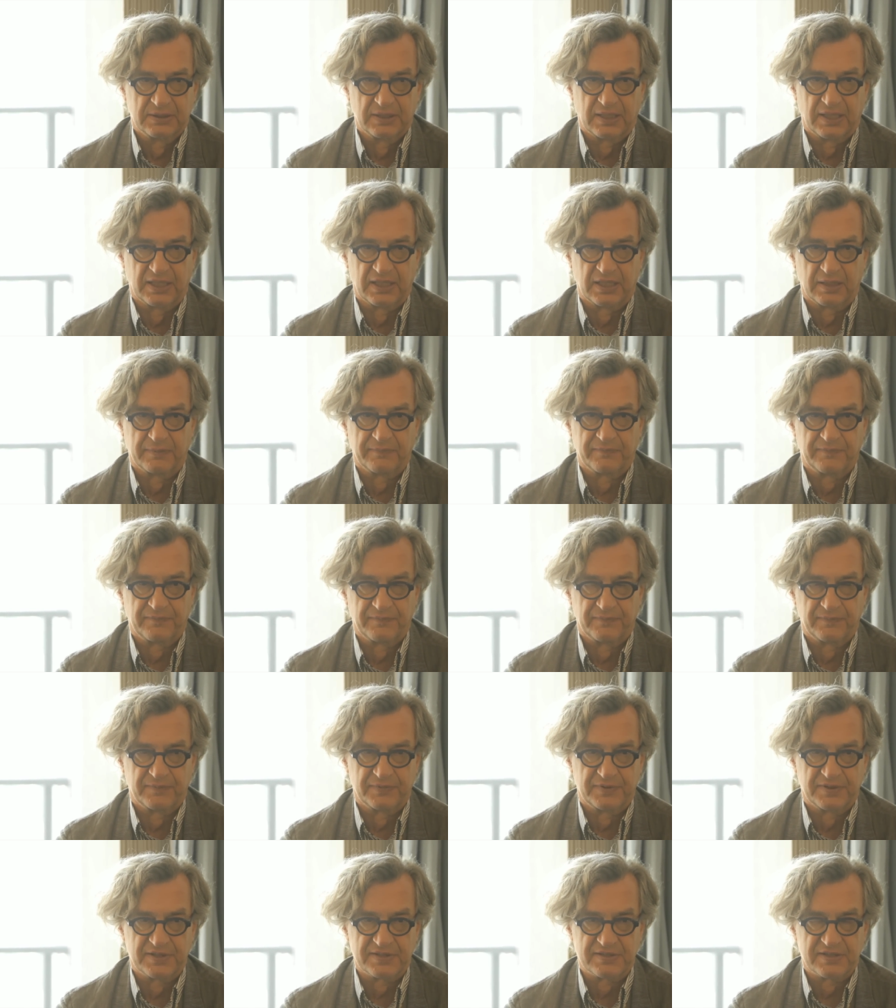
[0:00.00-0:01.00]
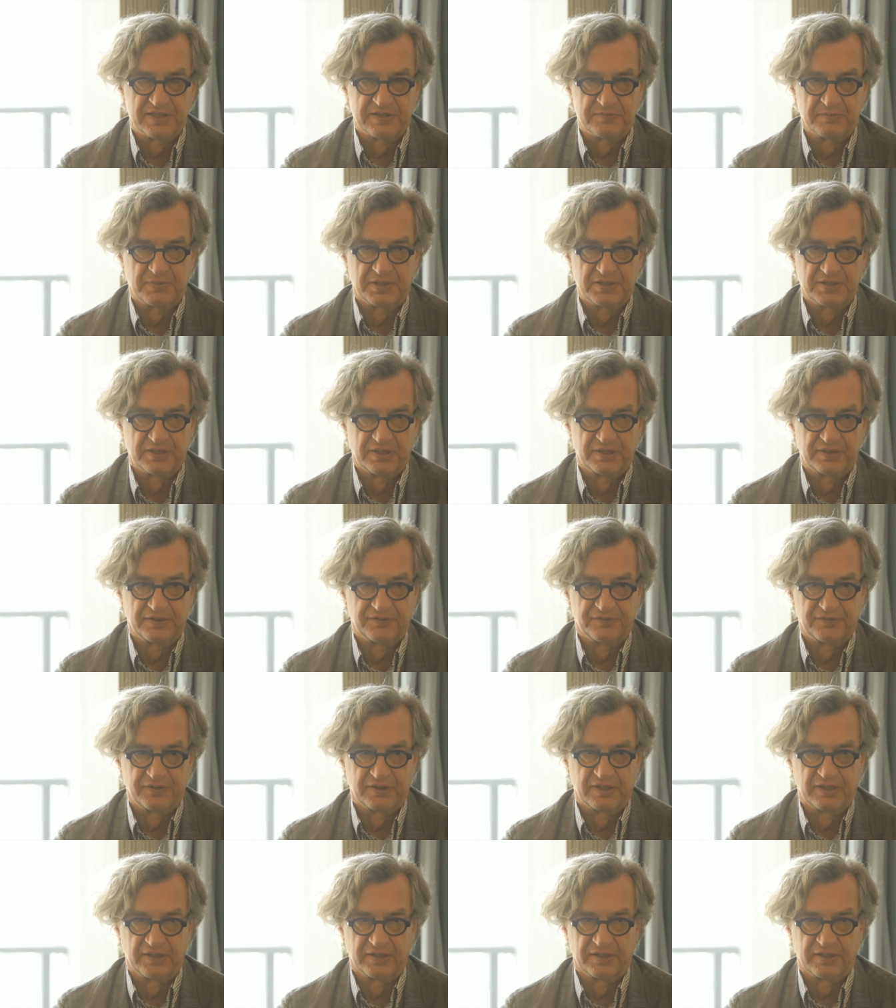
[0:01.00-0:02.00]
and I'm just as much
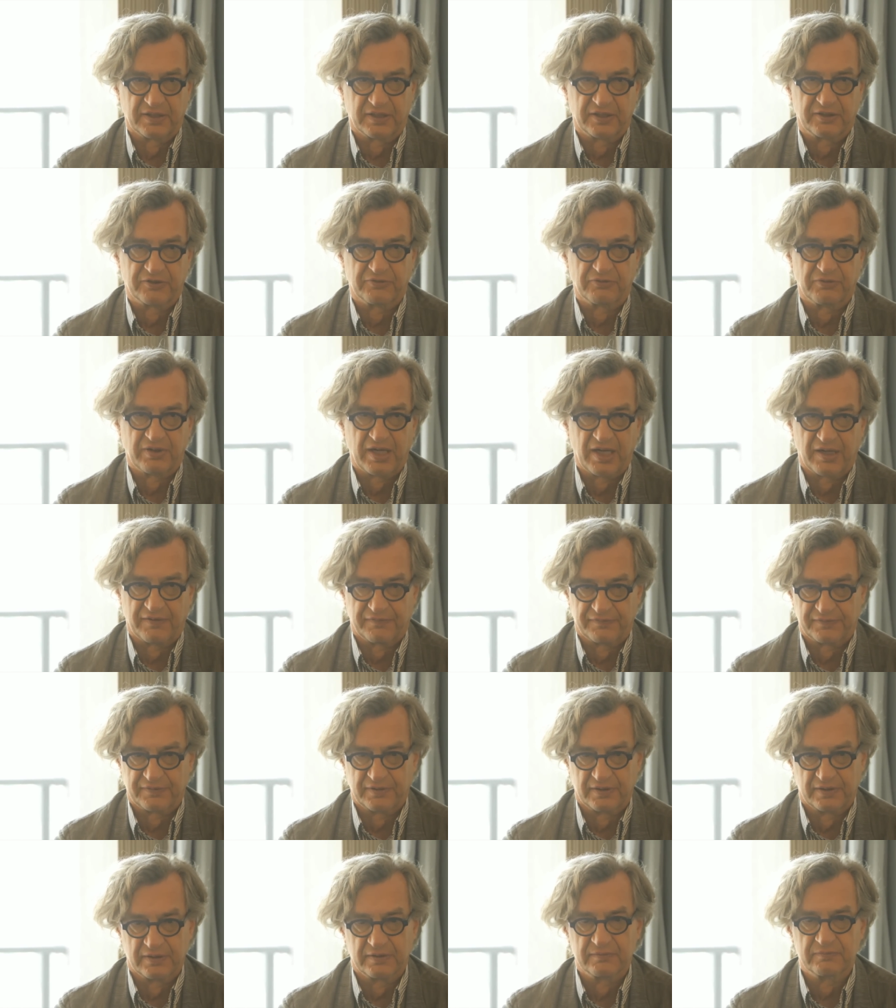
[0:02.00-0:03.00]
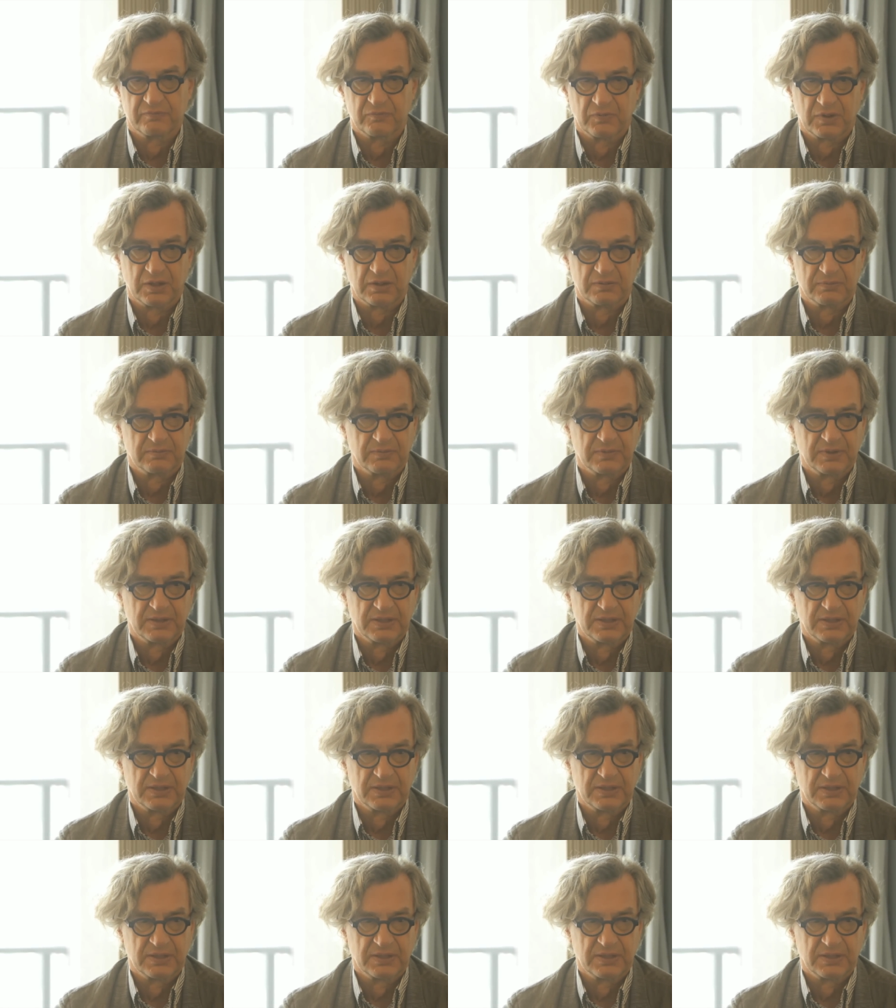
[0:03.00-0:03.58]
interested in the craft. And, well,